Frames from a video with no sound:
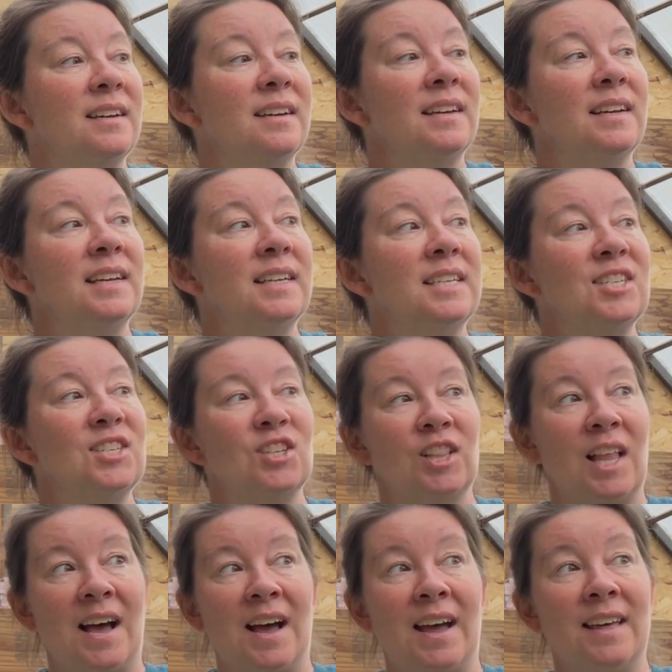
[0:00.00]
in
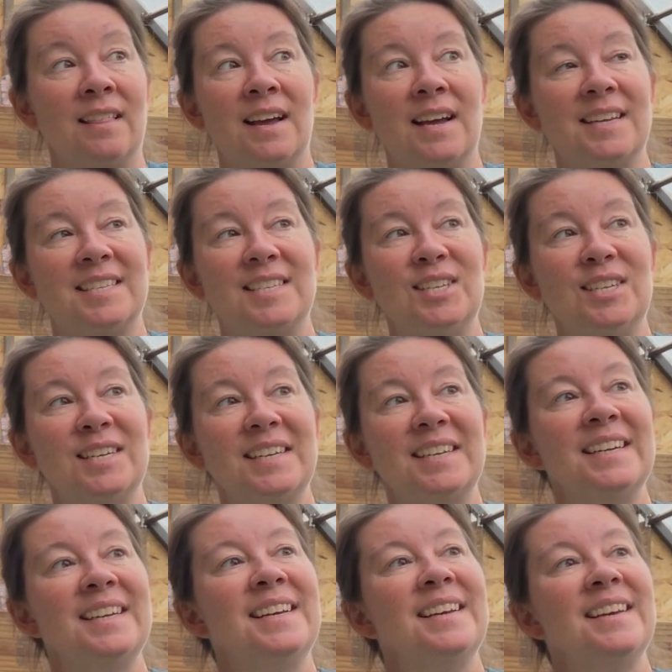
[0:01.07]
July last year,
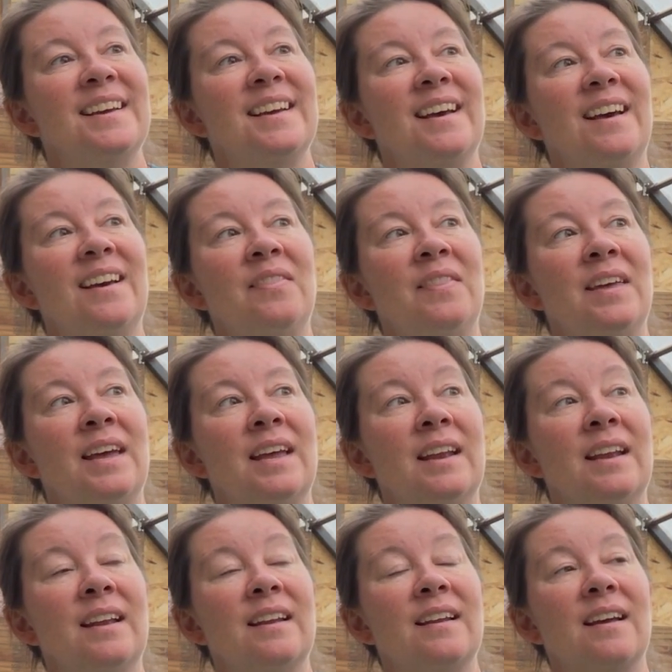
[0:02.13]
and
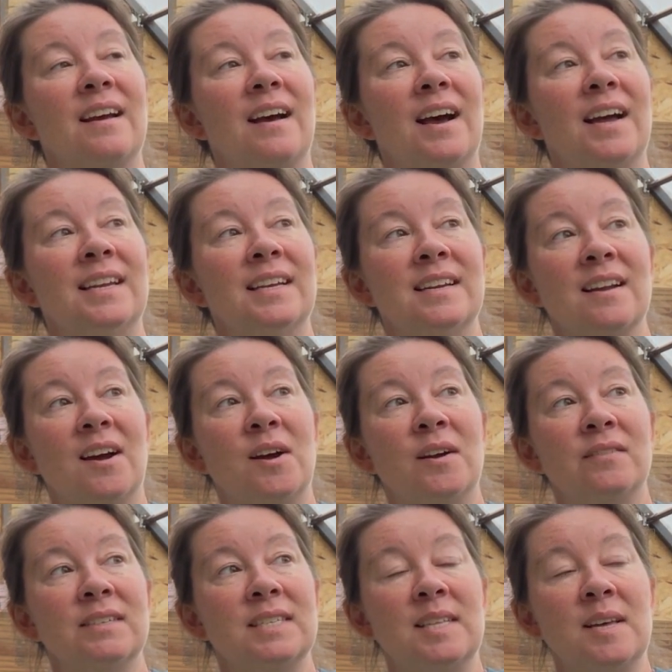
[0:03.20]
then I didn't
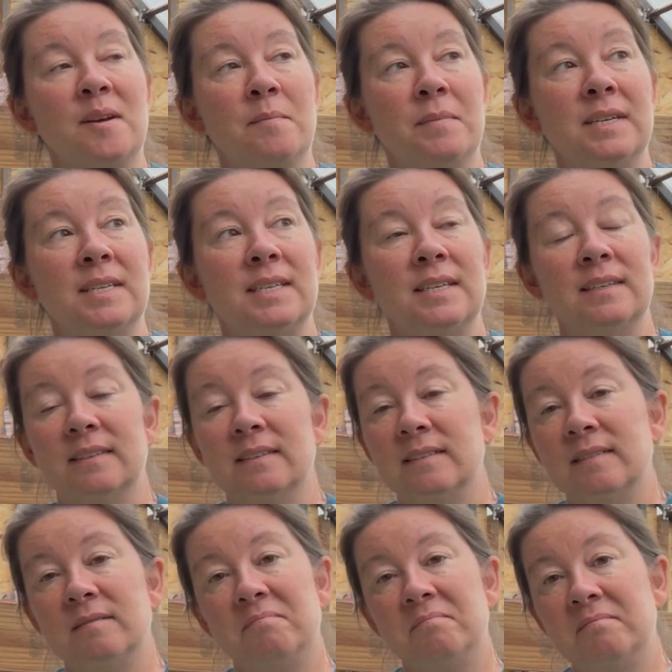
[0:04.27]
harvest them
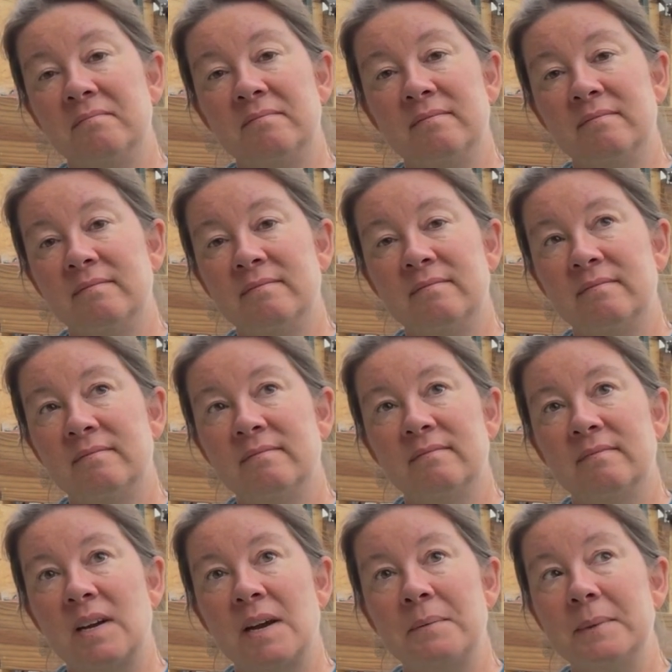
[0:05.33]
until
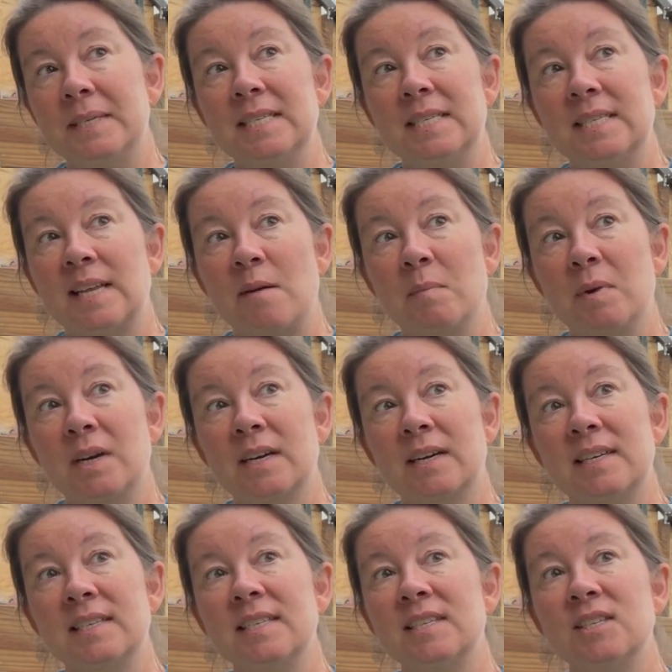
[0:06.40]
probably December
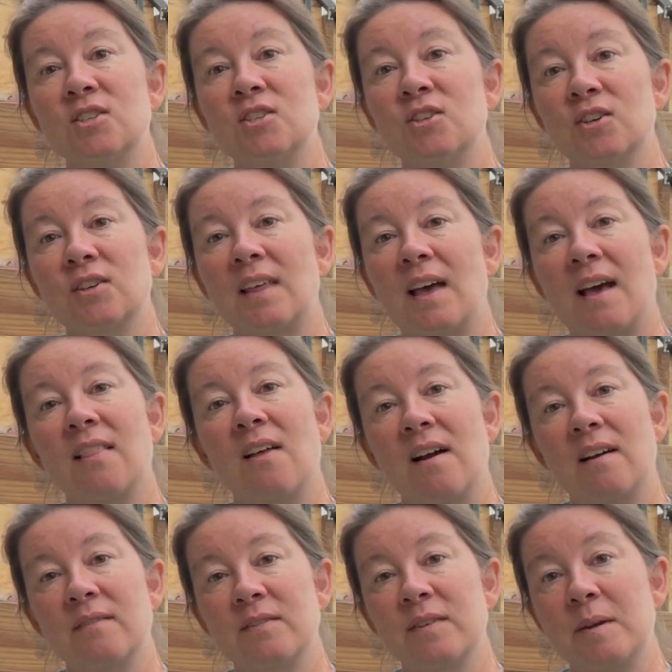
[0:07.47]
because it just took that
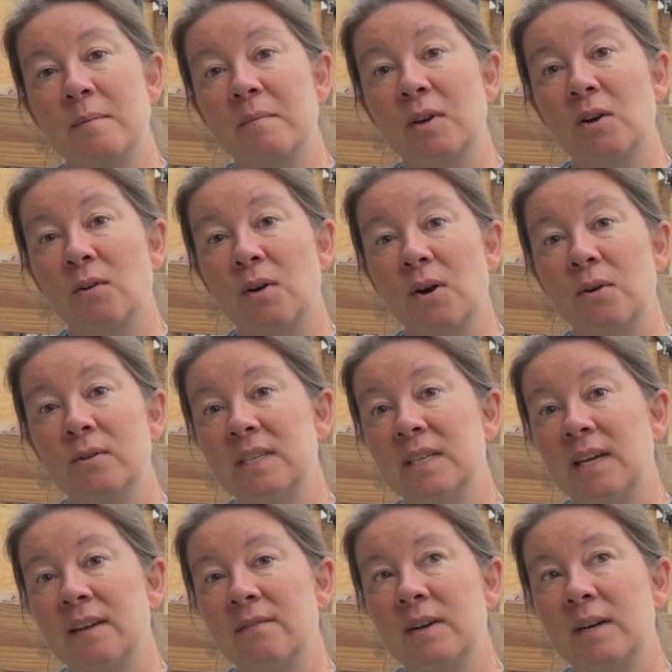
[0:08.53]
long for them to grow to
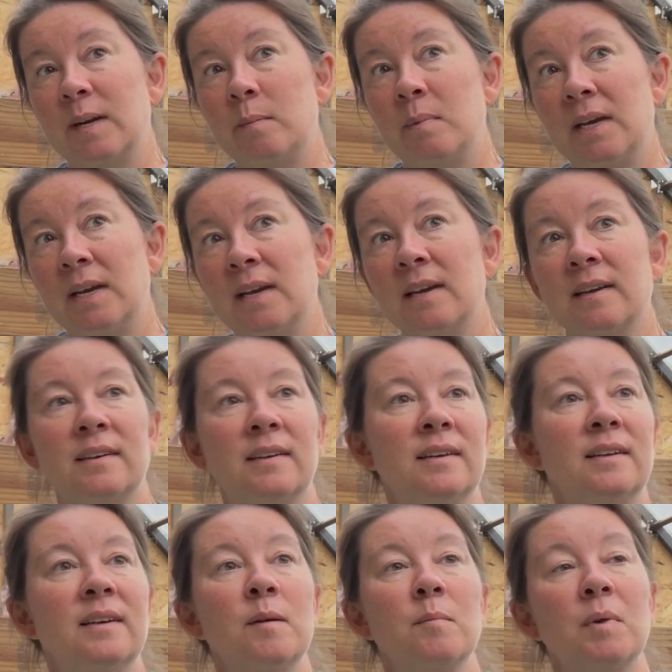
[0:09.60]
get very big.
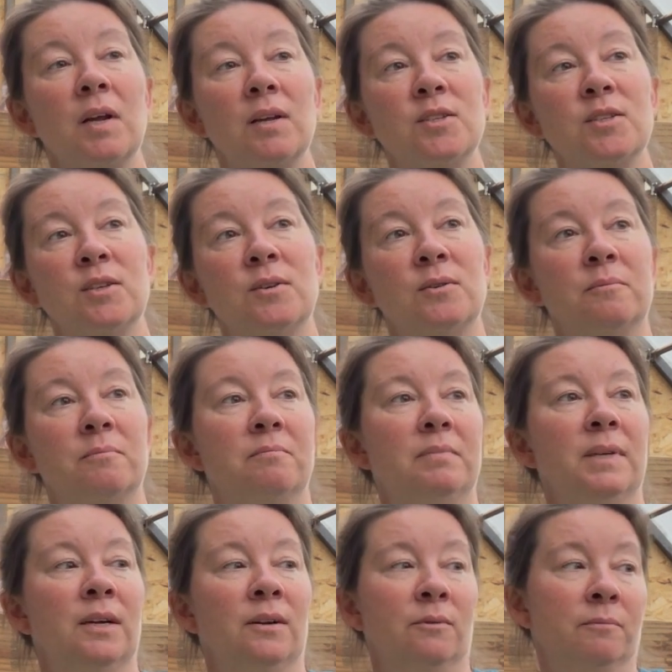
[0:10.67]
But also,
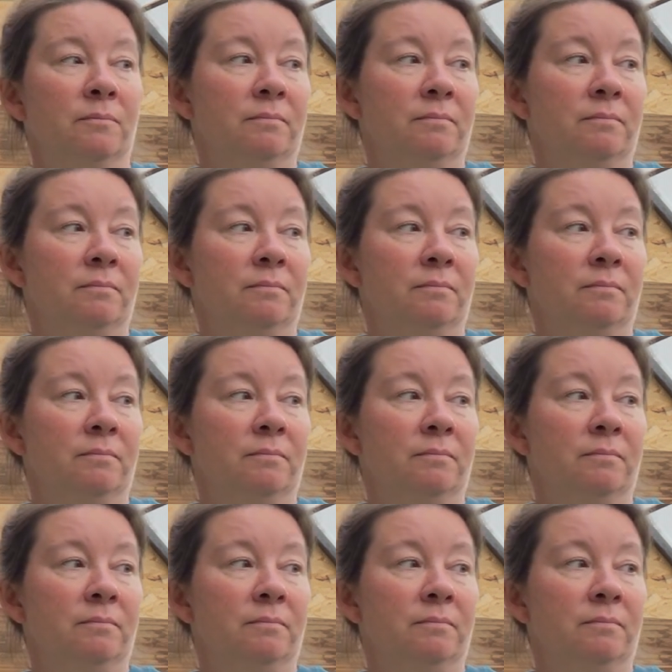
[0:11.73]
you know,